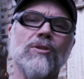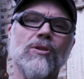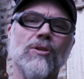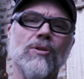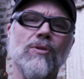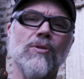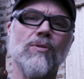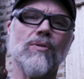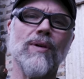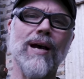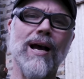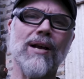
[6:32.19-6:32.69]

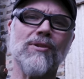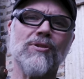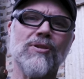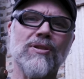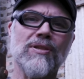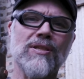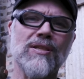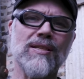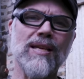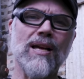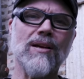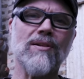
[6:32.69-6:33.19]
to
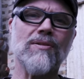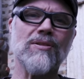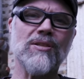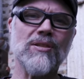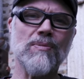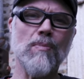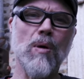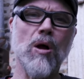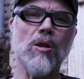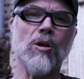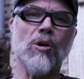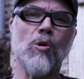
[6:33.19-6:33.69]
actually sell
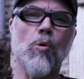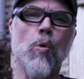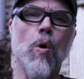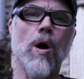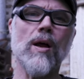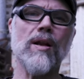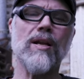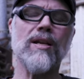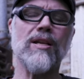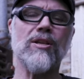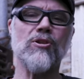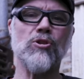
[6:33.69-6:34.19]
smaller
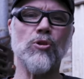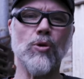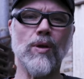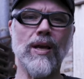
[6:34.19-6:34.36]
quantities.